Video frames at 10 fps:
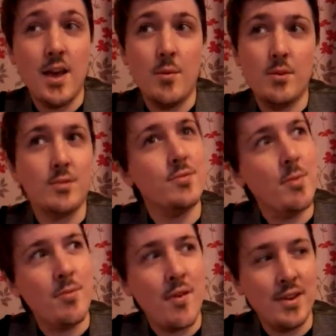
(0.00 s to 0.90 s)
which have
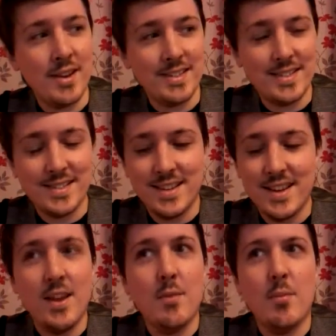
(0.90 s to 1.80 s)
been very nice,
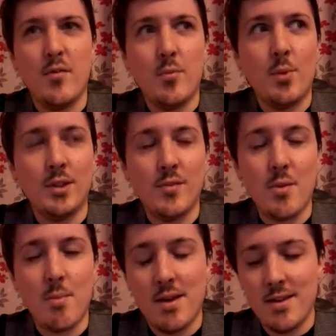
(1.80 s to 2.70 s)
apart from one of
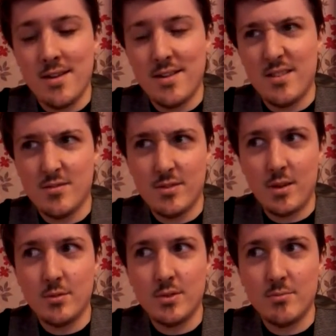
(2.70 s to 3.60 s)
them.
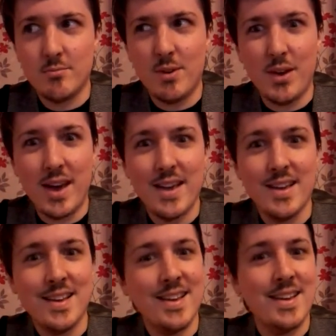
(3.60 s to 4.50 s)
That was okay.
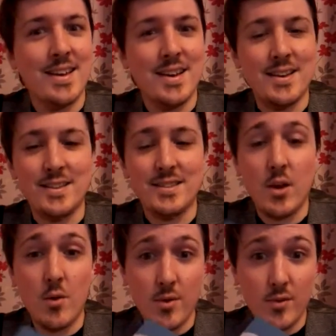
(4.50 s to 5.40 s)

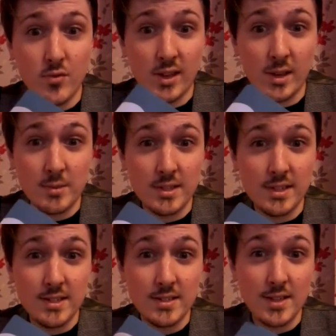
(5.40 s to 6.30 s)
So you sign up to
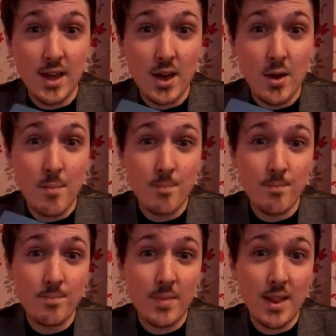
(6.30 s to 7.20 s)
this, and
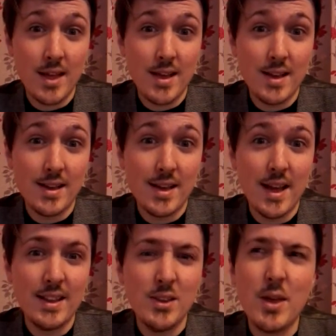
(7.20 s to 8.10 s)

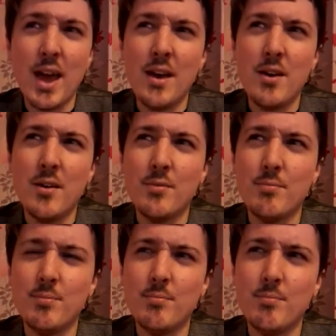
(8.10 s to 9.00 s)
you get a
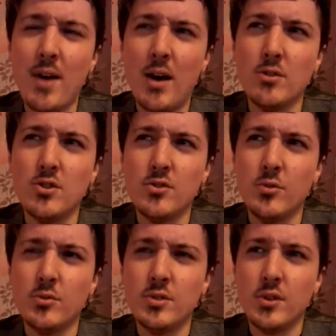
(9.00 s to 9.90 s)
voucher
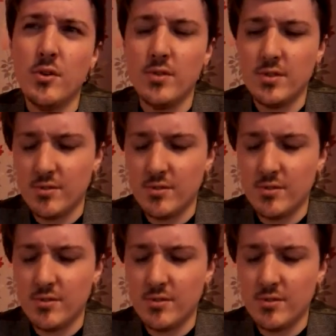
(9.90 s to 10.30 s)
also for